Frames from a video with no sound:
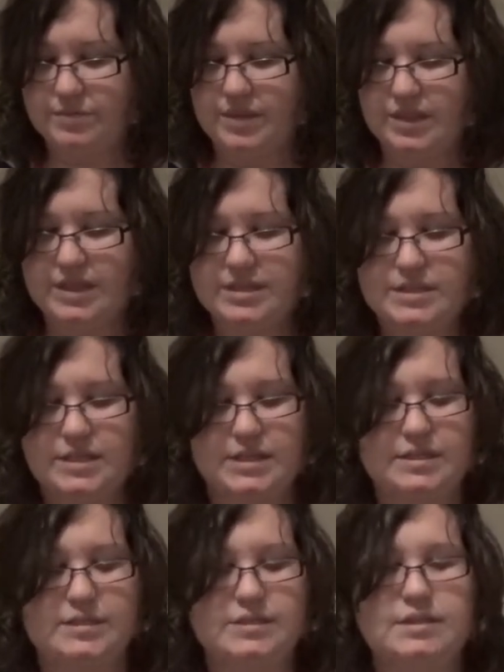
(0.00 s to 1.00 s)
This
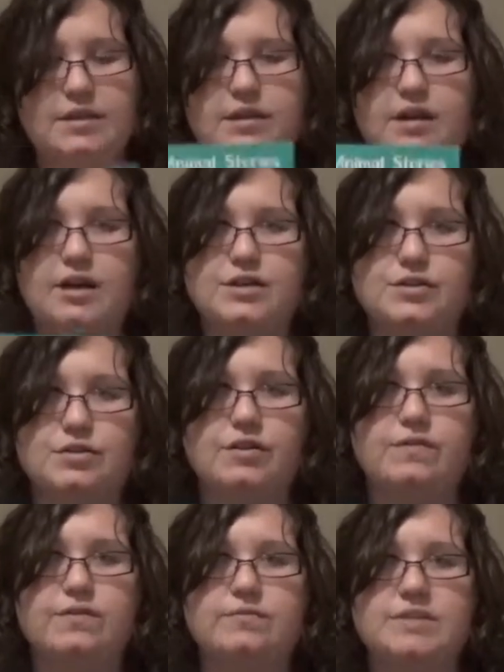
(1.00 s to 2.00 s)
is a story
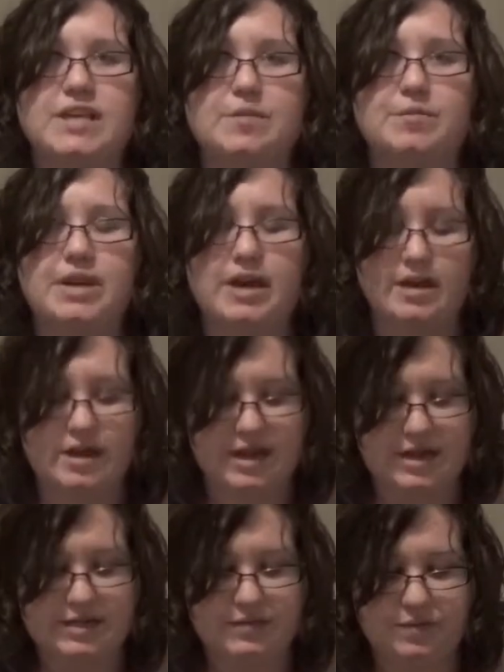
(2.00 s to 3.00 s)
from Zambia, and
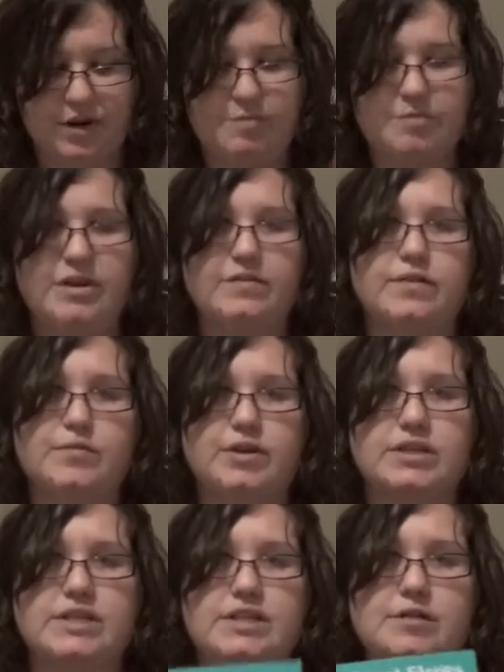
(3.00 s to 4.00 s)
it's from Barefoot
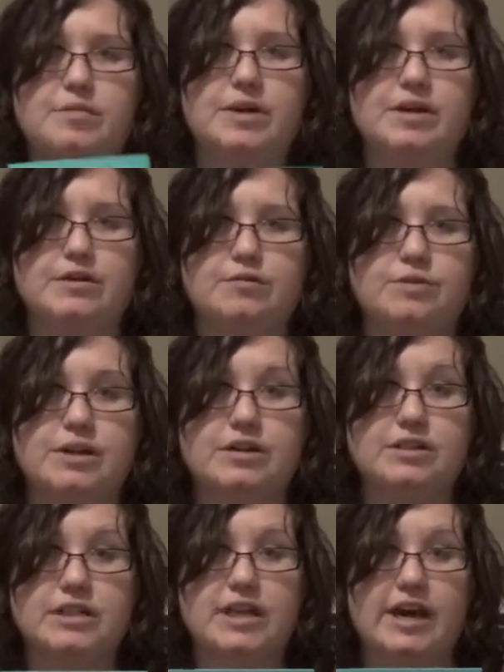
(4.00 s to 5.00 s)
Books' Independent
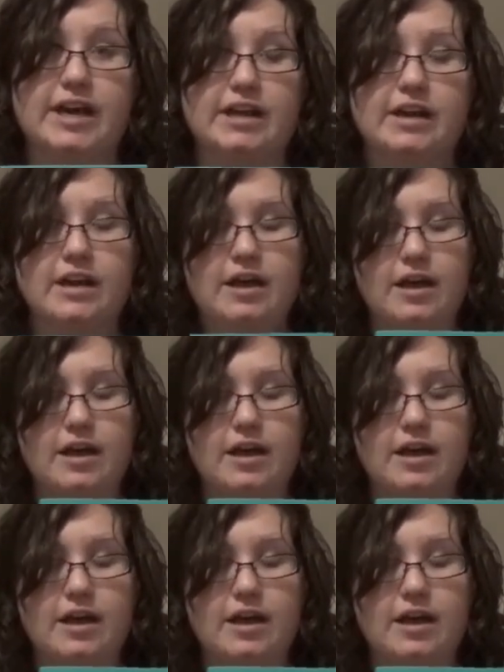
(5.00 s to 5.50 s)
Readers line,